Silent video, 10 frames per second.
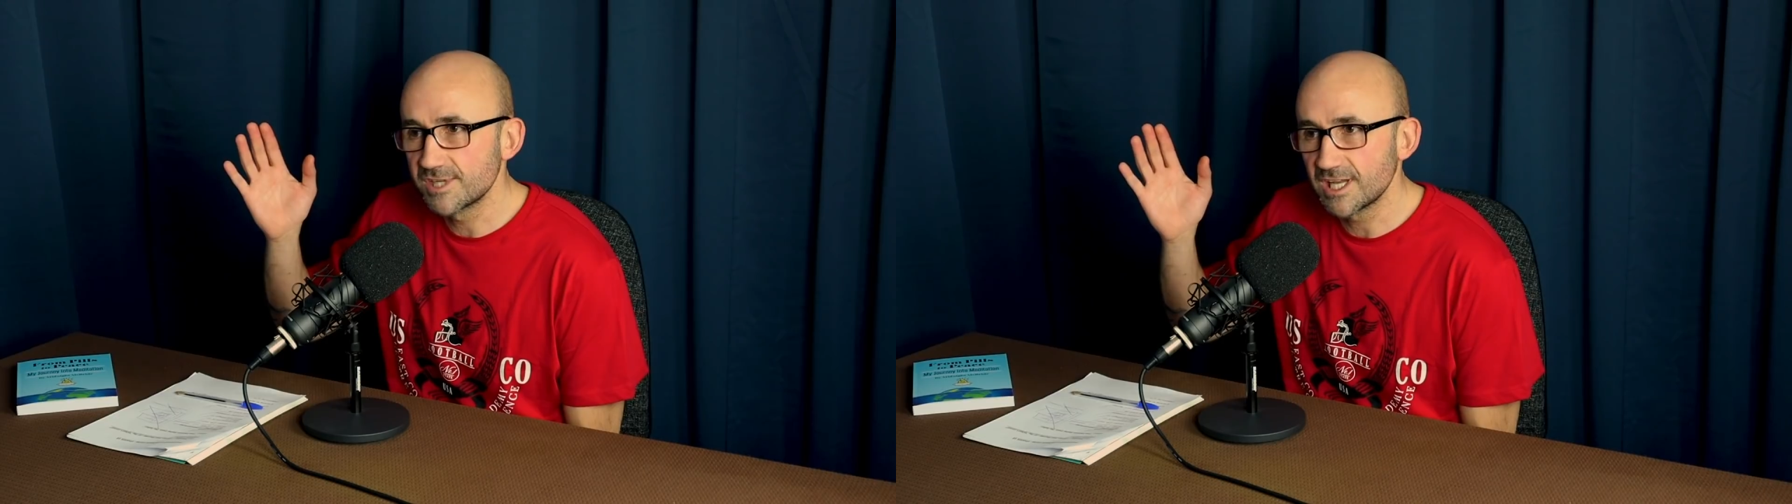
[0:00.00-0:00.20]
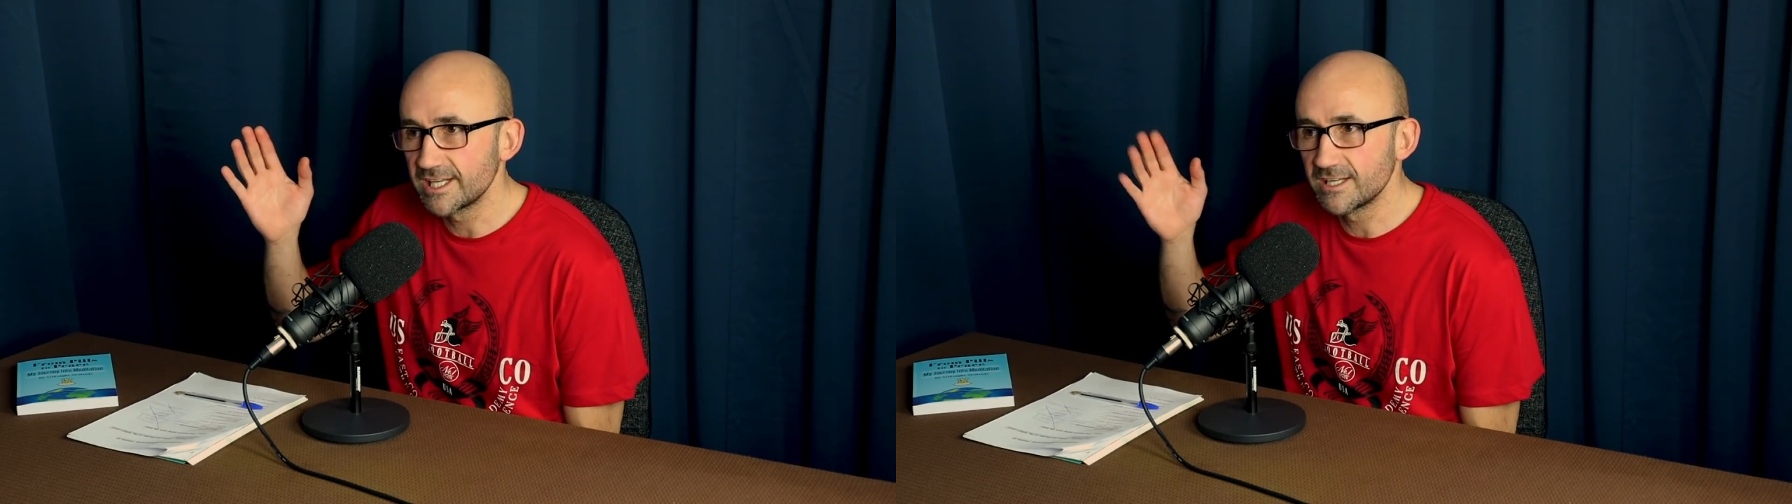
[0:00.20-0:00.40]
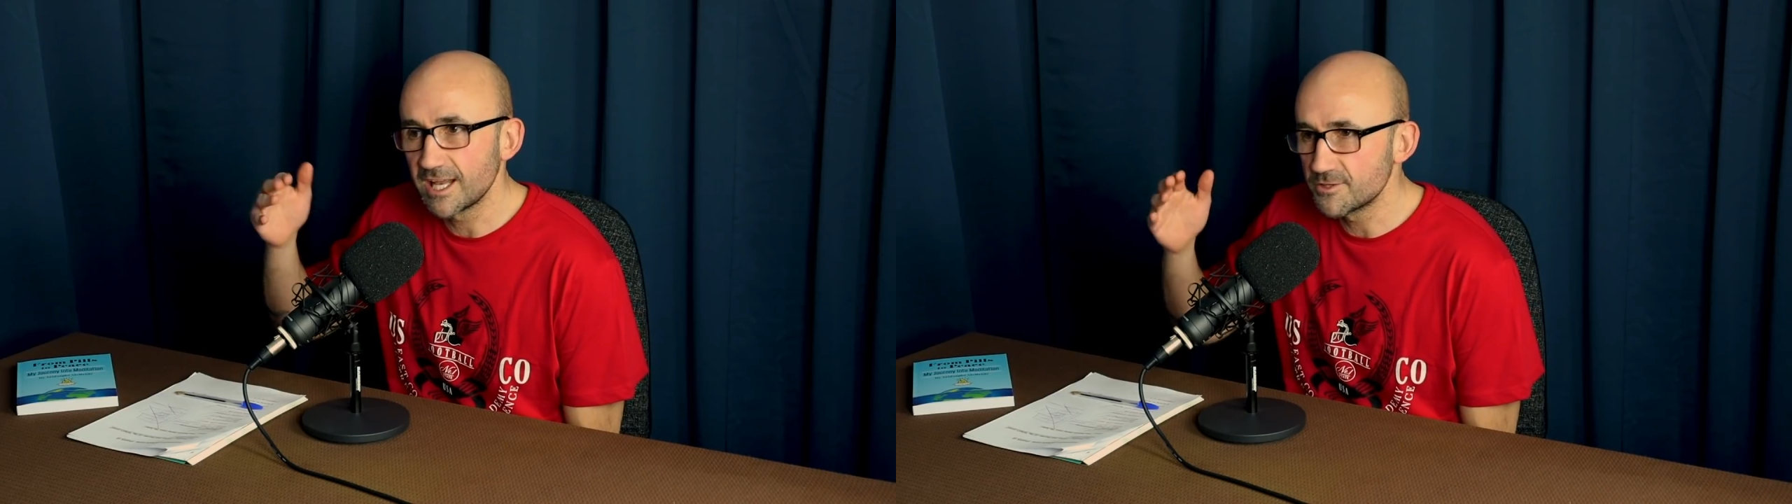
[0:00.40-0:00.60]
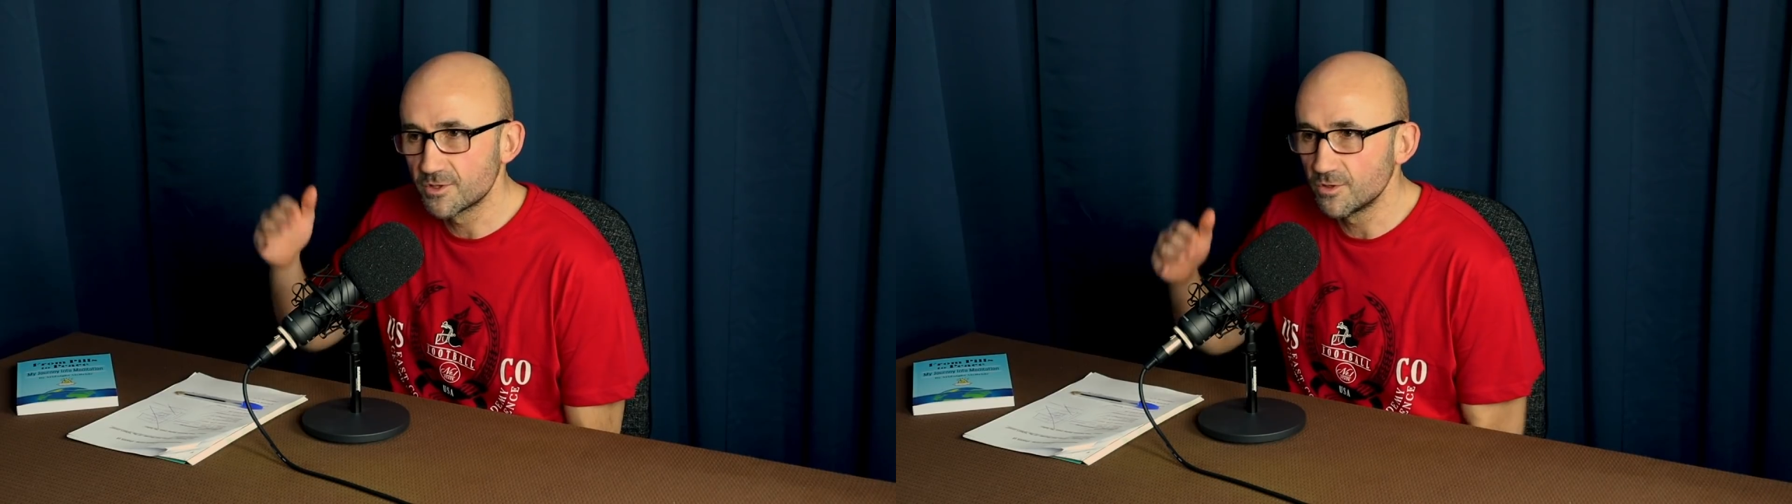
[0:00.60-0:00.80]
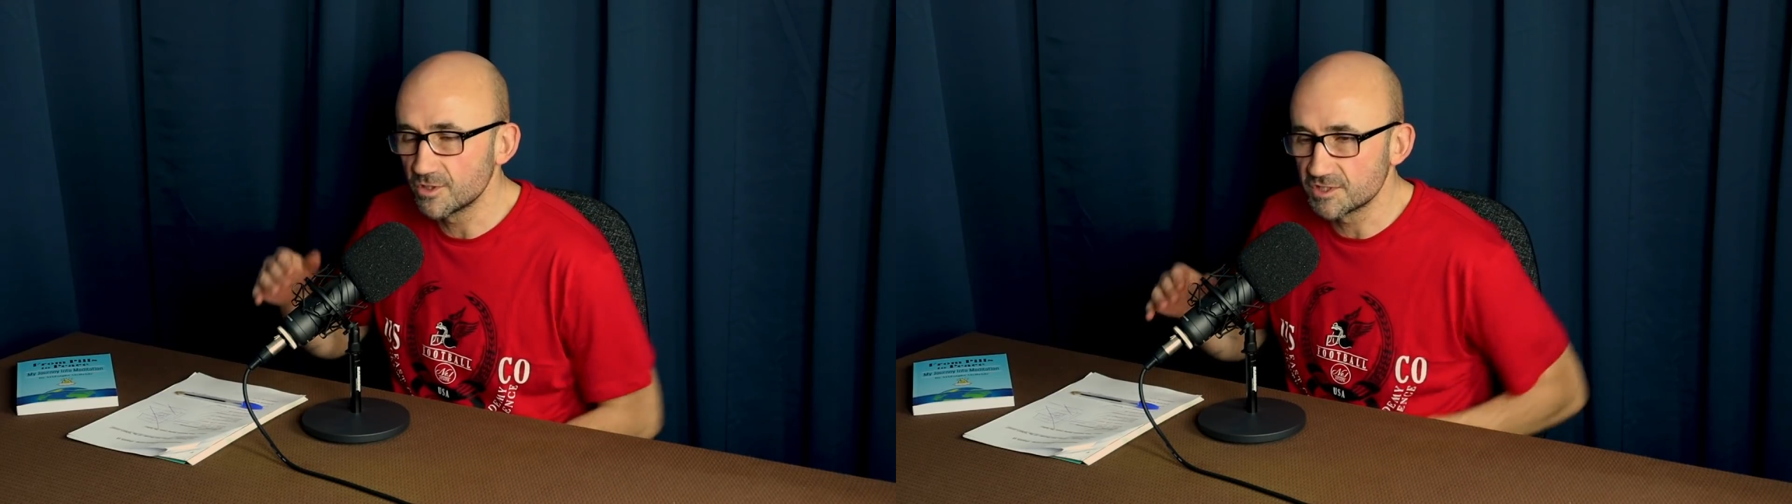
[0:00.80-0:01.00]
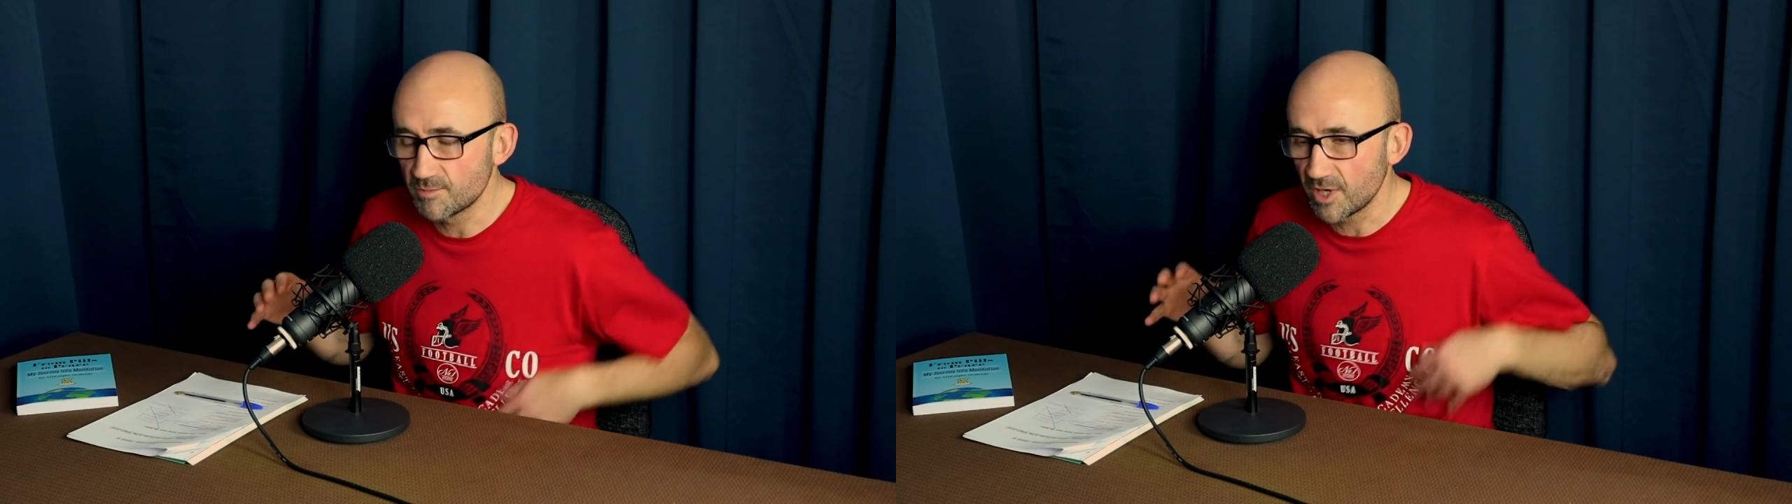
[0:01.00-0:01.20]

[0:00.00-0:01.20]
selling electrical goods.